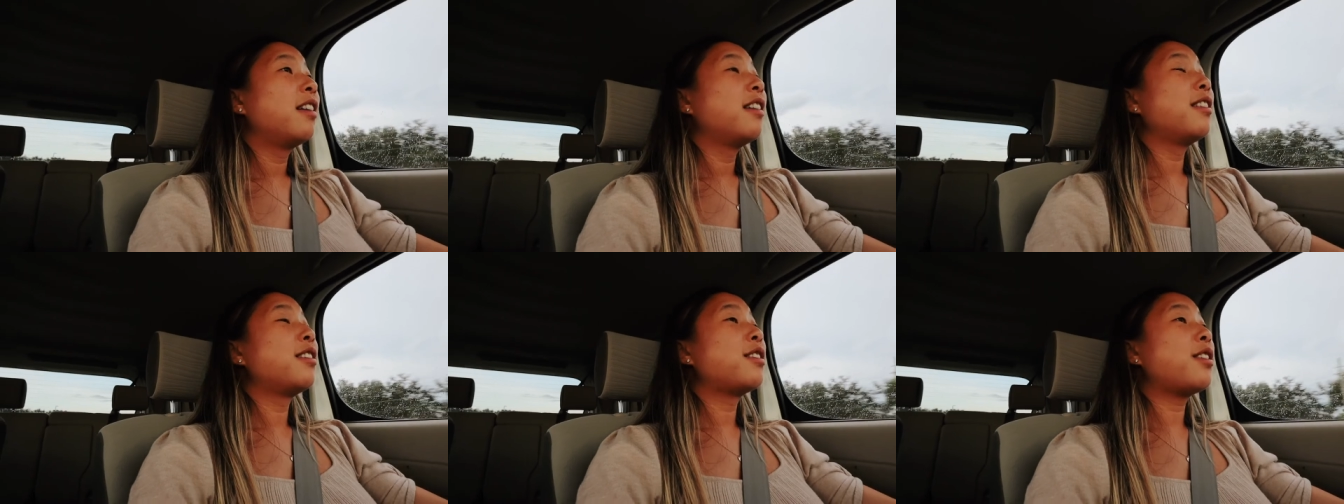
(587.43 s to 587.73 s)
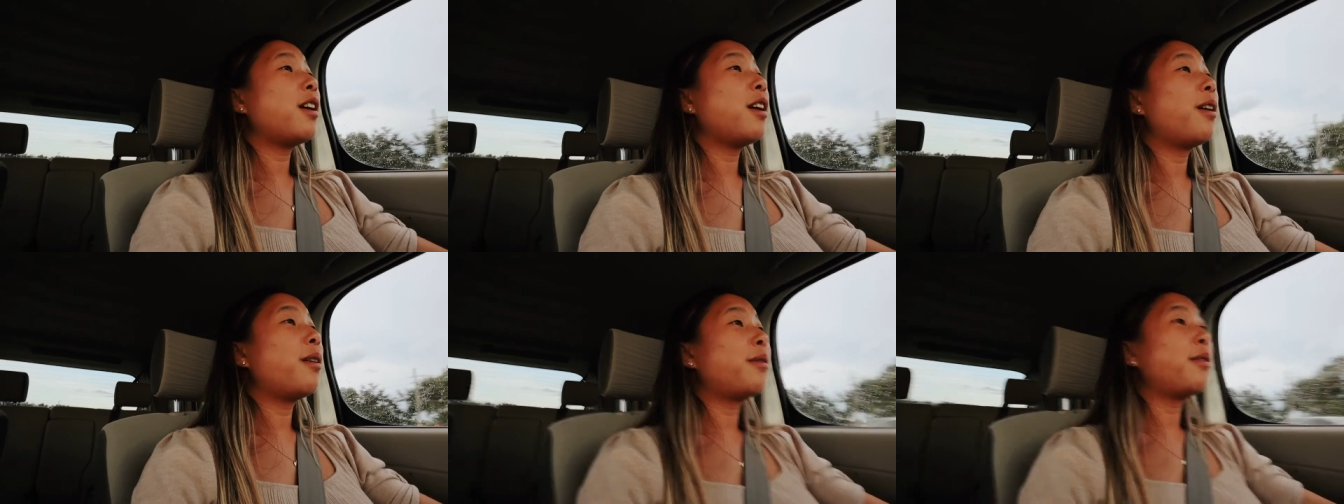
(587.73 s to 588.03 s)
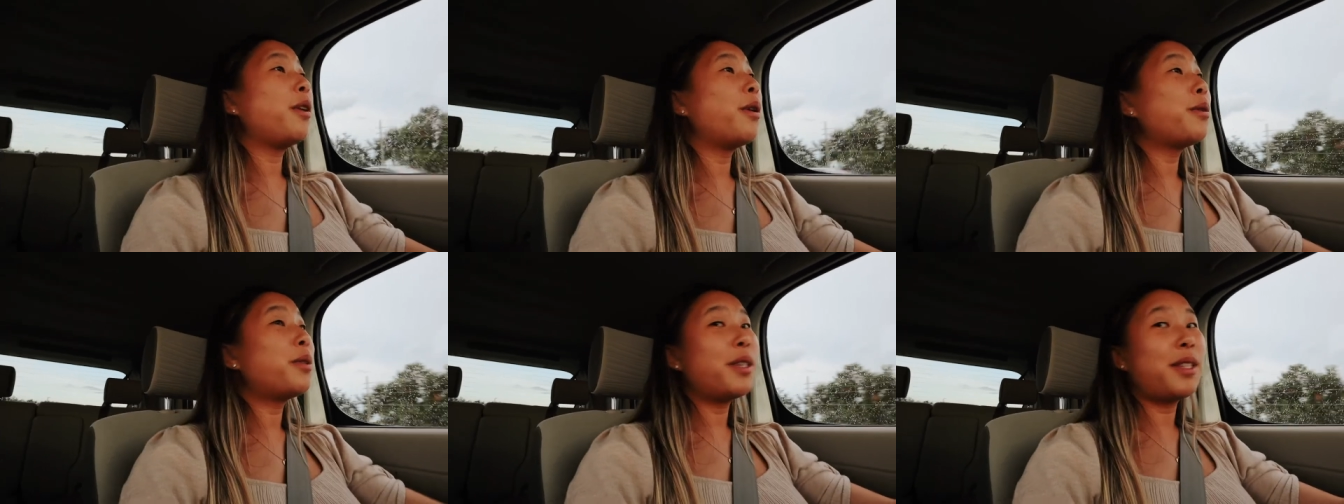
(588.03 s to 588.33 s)
So
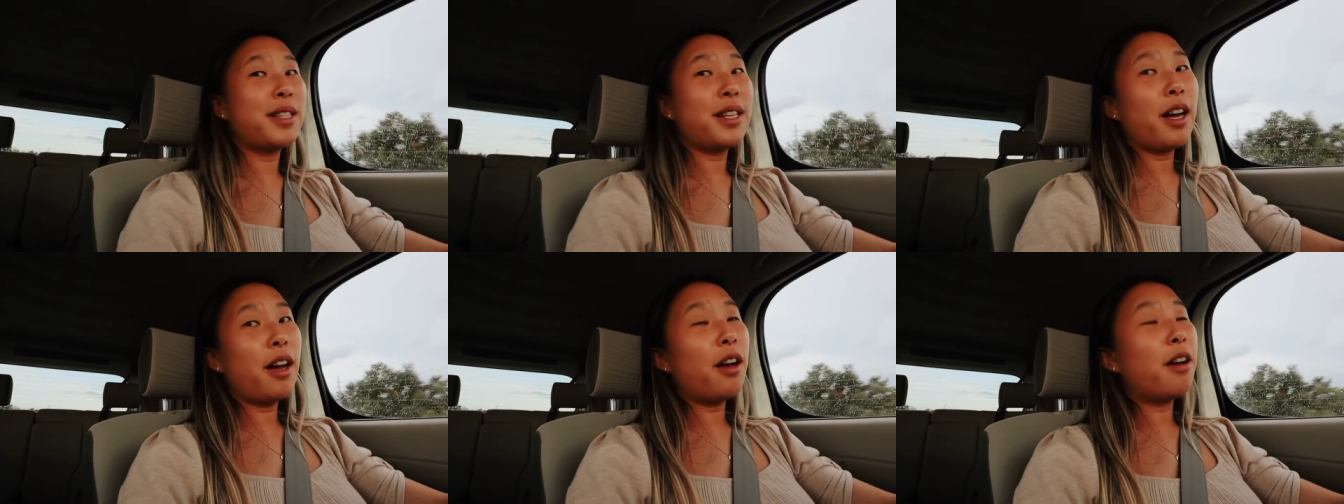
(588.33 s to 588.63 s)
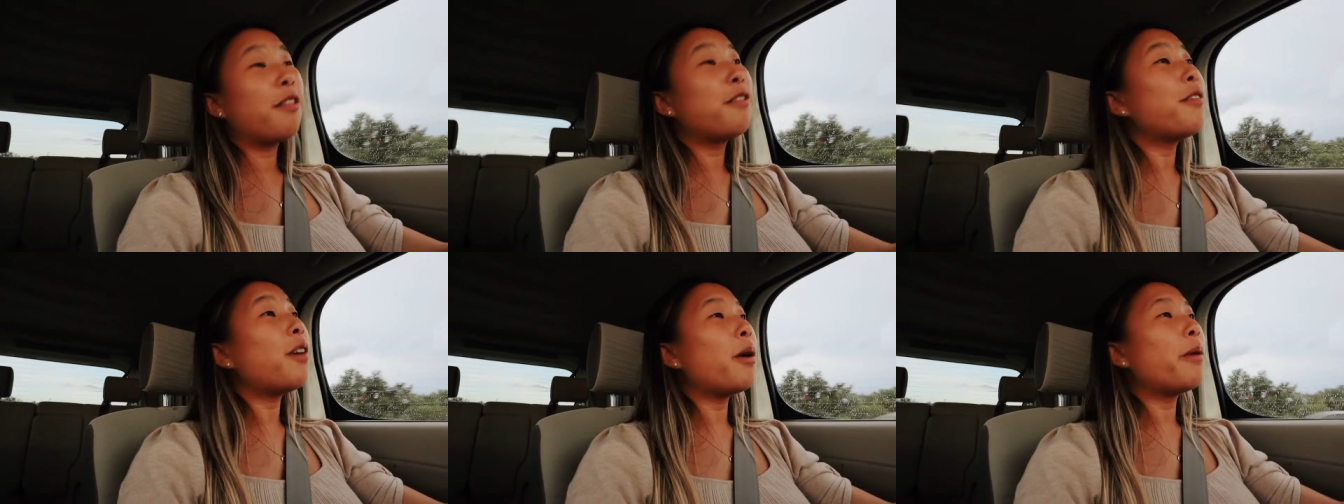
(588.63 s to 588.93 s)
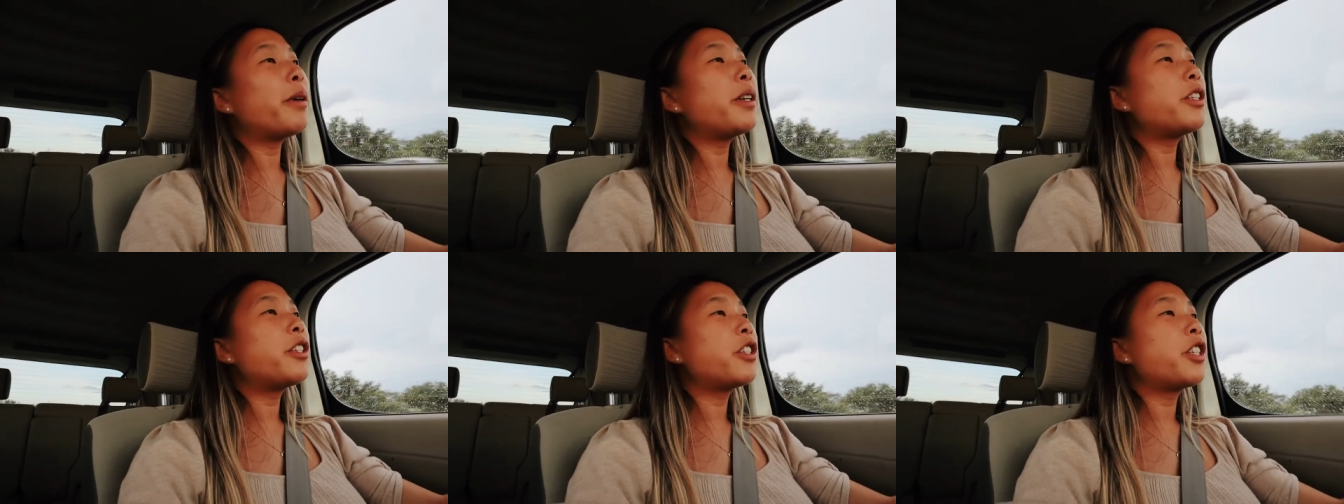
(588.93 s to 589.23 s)
note to self,
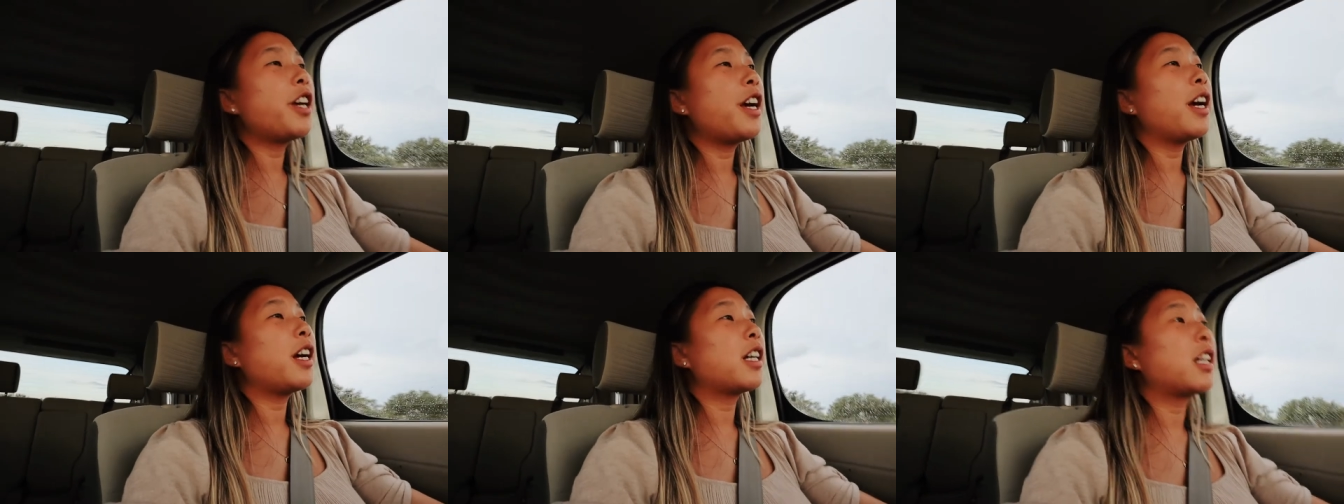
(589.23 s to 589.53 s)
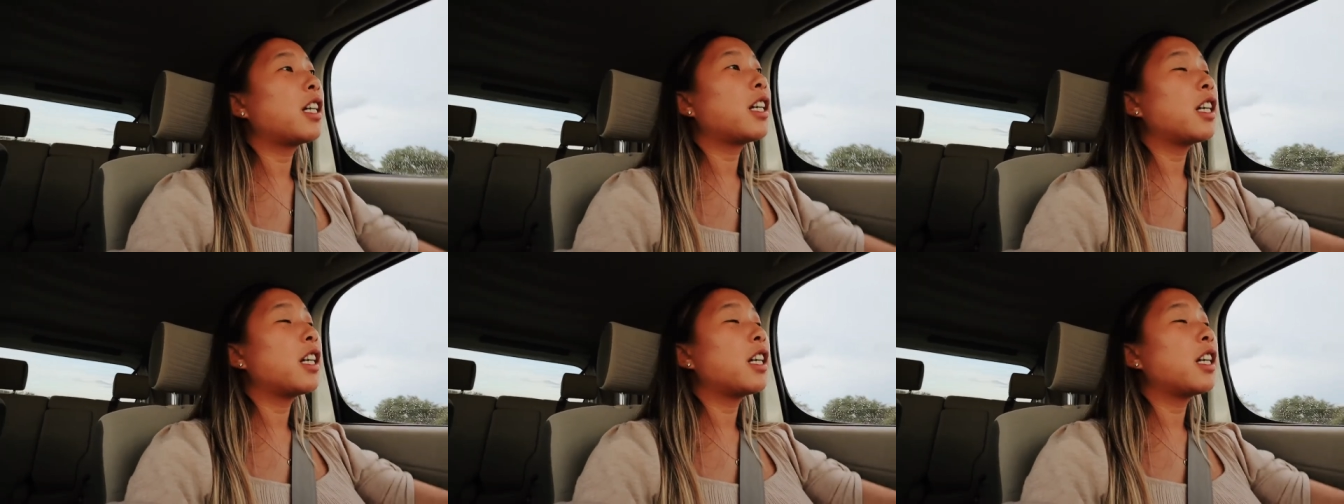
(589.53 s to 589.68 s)
always check